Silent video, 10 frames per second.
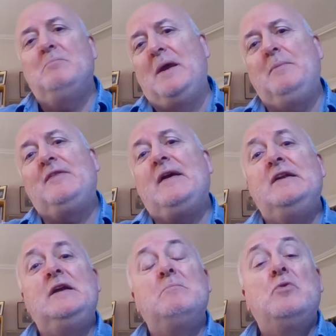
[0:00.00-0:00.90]
Maybe they
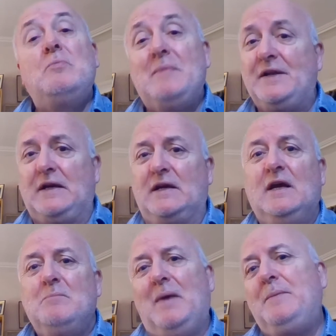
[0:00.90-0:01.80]
need more money.
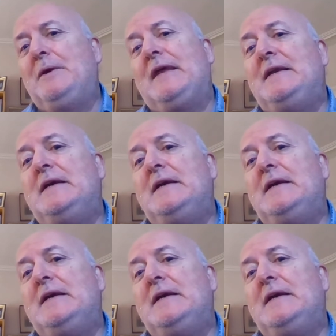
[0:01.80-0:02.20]
Maybe they